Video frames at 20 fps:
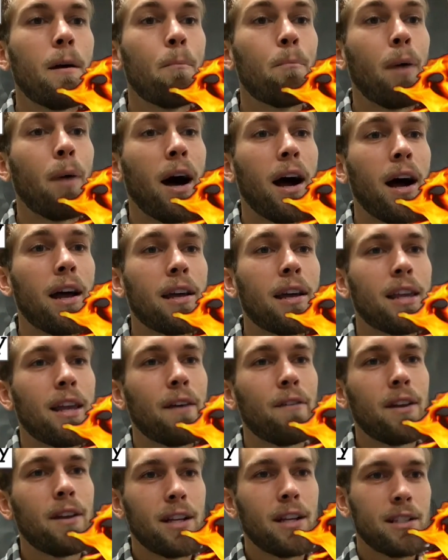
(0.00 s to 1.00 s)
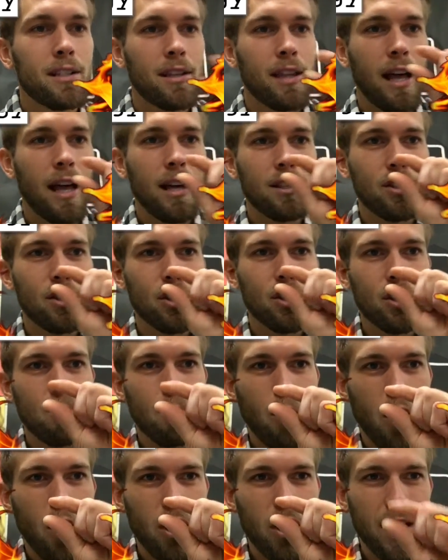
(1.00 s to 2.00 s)
by giving us that
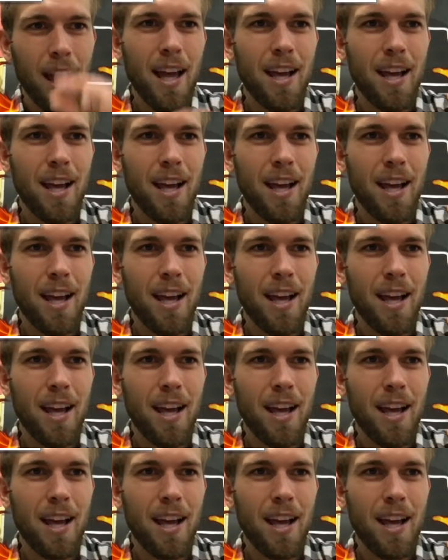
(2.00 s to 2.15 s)
small